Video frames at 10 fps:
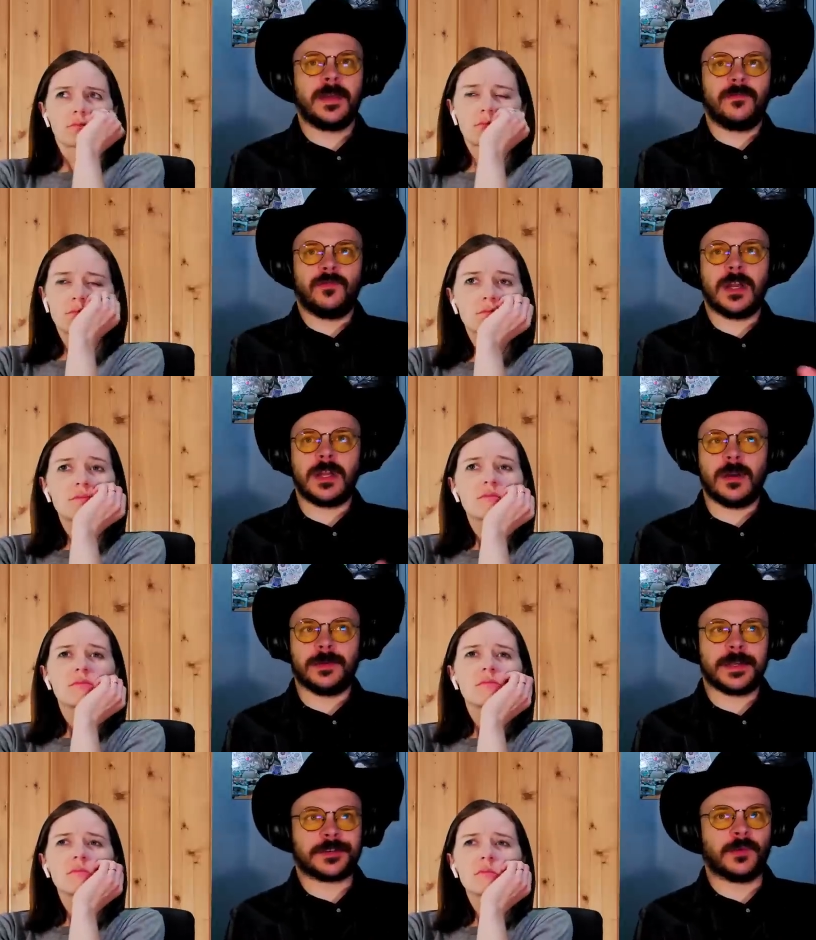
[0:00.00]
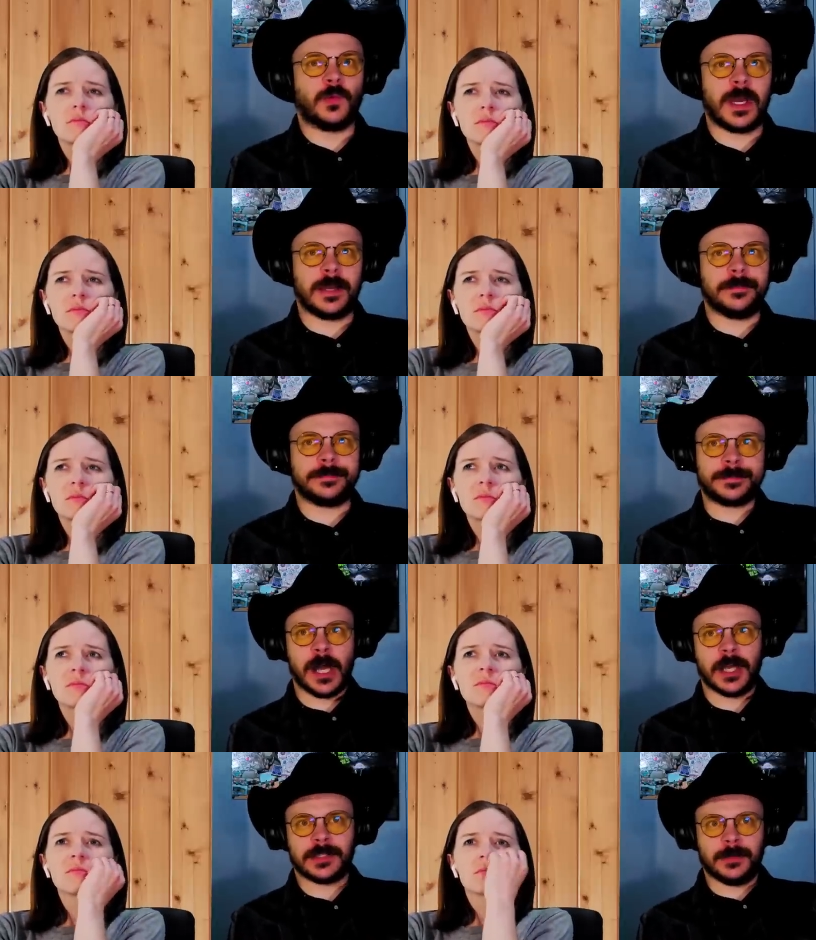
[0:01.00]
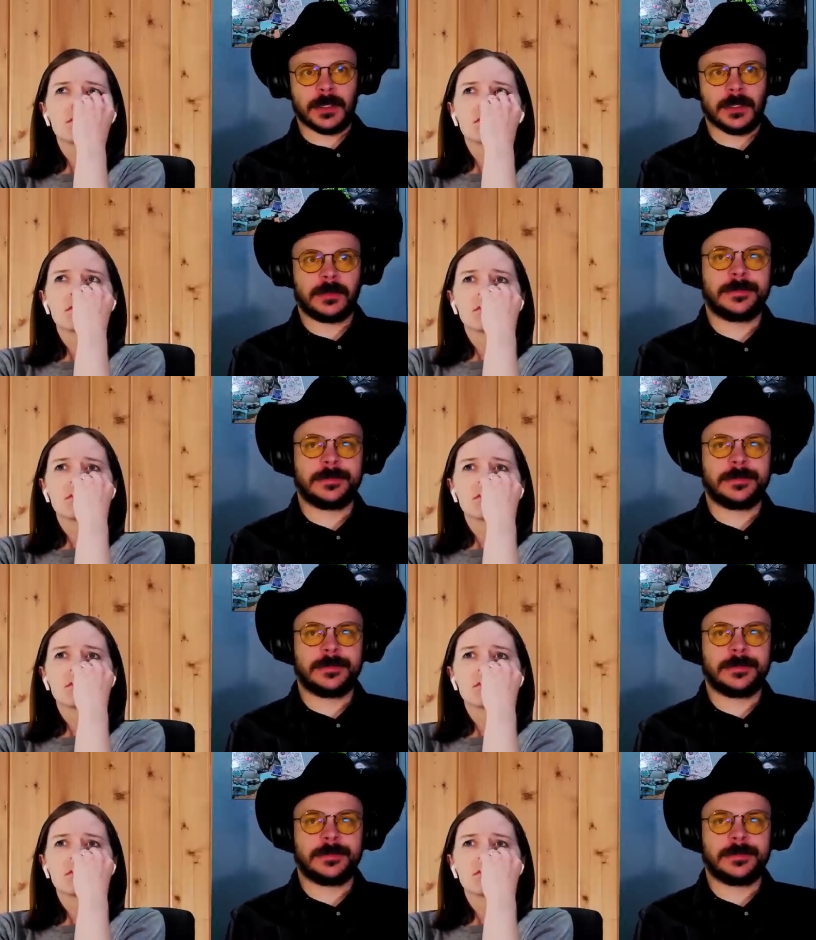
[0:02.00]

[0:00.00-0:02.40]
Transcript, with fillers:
Speaker 1: radio's extra weight caused him to